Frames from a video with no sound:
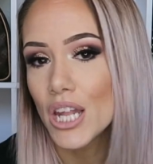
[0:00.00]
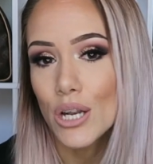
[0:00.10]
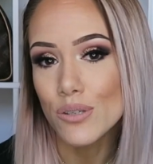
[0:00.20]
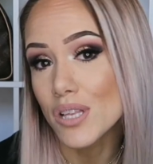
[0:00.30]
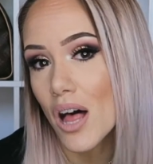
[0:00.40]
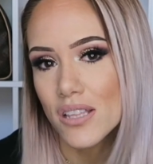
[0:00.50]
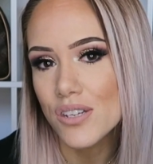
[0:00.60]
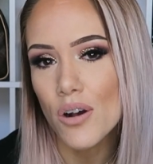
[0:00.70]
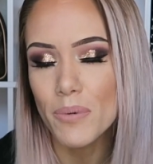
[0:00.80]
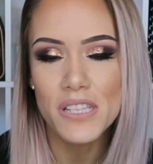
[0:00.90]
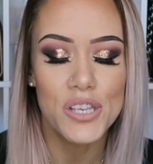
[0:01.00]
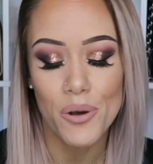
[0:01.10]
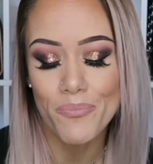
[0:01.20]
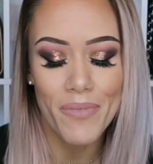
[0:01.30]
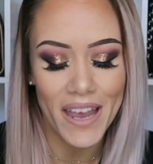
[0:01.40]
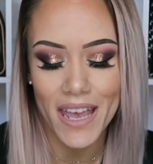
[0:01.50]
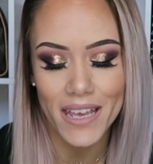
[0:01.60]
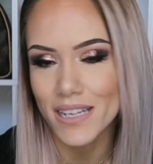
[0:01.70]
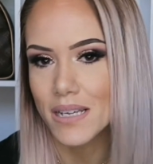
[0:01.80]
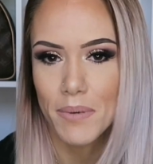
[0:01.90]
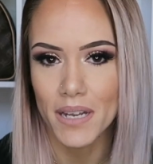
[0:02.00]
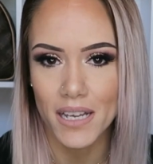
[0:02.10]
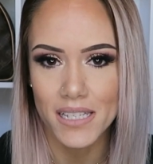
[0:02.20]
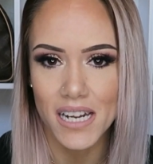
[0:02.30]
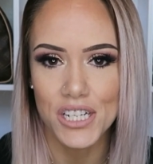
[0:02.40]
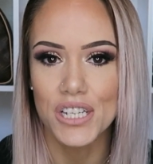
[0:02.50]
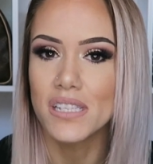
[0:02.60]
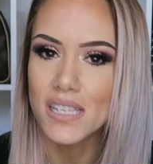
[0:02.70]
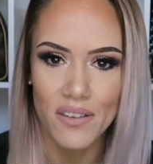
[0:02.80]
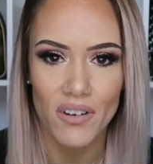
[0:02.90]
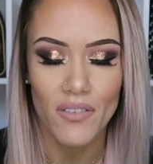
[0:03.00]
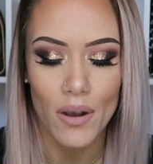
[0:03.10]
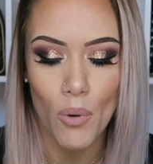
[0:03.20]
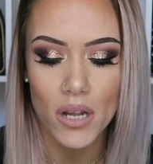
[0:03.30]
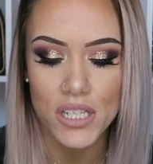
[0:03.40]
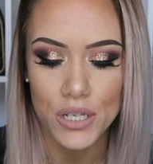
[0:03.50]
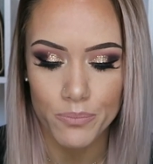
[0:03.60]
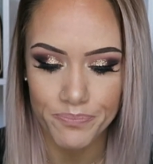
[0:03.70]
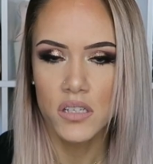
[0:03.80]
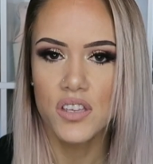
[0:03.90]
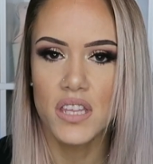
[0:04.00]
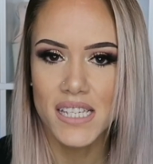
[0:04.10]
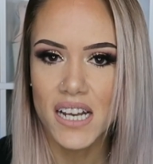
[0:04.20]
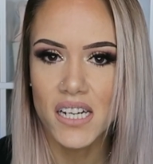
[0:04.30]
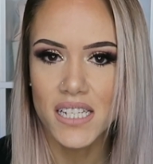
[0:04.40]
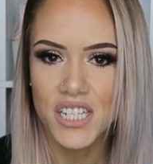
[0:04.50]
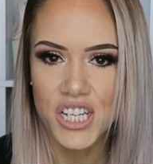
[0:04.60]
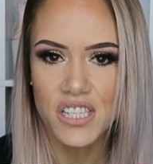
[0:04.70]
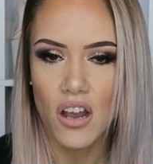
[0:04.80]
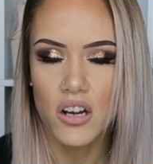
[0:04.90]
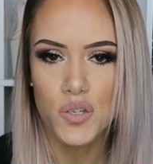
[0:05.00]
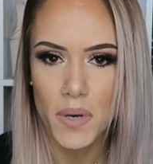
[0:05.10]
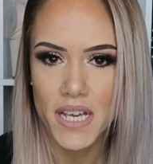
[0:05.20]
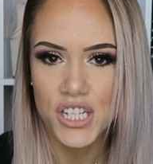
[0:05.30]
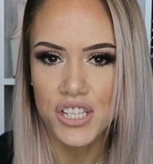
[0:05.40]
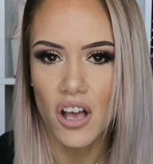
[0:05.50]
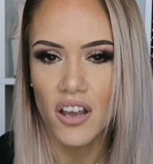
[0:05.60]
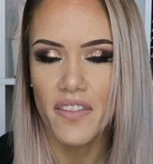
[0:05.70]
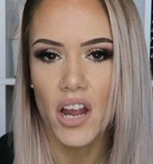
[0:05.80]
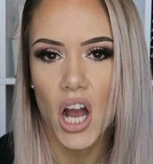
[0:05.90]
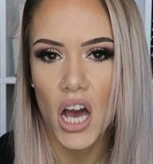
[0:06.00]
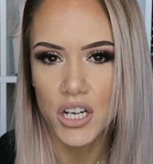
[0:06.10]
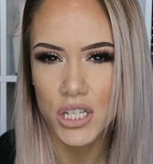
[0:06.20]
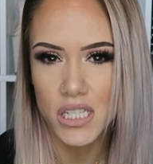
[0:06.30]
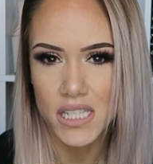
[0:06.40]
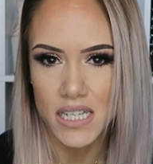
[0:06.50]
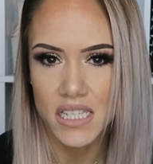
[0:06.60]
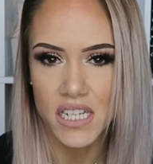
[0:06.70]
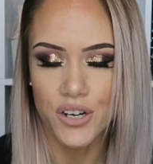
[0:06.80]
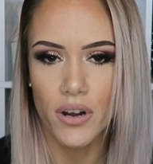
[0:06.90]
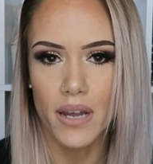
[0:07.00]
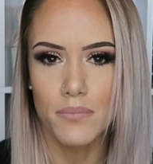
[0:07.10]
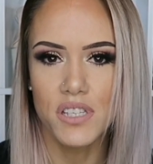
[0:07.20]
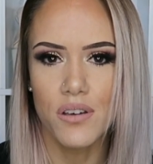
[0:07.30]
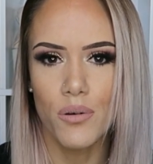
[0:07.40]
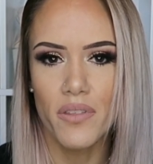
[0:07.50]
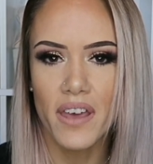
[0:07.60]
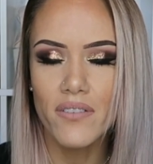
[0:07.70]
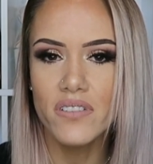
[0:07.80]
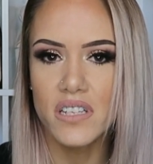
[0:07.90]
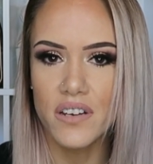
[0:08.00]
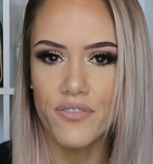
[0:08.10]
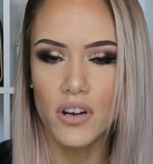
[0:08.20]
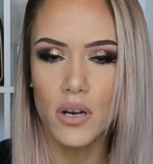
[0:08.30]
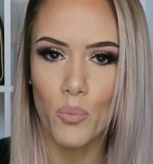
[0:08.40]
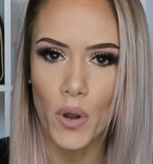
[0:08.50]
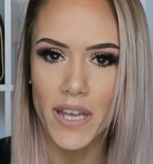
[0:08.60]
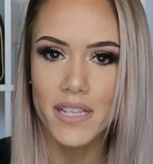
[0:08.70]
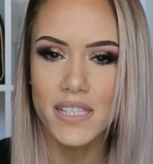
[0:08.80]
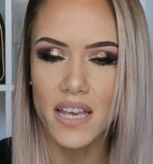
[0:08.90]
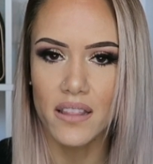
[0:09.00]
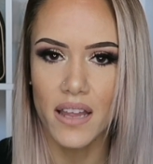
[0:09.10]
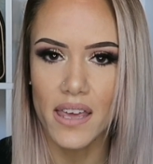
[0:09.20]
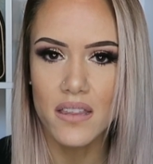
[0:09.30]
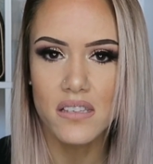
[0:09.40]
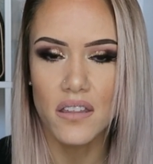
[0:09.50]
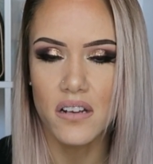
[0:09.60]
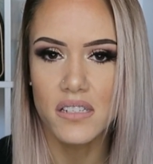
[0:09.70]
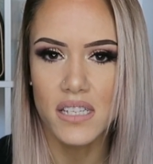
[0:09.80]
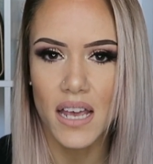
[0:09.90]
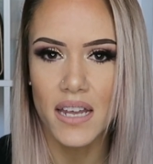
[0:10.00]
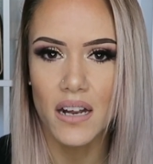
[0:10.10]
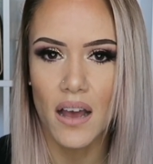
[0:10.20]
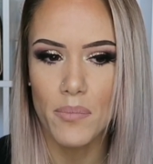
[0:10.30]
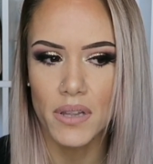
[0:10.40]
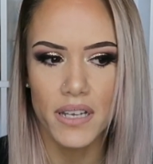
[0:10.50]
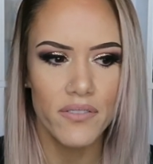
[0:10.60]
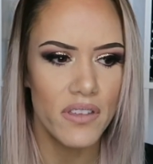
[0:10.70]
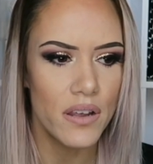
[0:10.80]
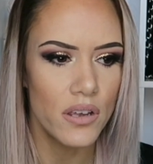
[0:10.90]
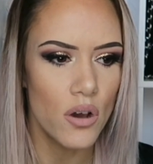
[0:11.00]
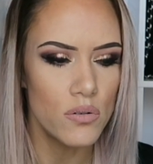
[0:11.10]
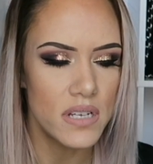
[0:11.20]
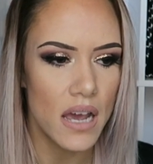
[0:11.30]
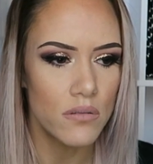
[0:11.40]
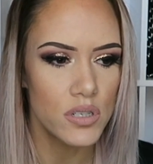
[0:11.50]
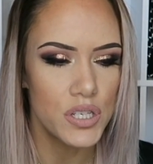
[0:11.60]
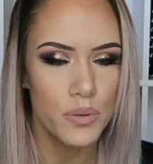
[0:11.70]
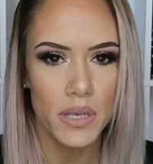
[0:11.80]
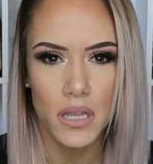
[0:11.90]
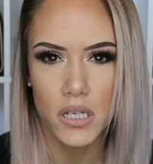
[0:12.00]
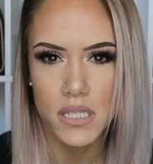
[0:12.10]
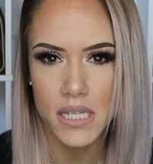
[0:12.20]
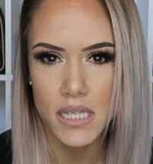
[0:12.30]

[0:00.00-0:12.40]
no salons are open, so I can't get tape-in extensions even if I want to. So these hair extensions are 20 inches long, and they are 160 grams. So they have different weights and lengths on their site. I believe they go down to either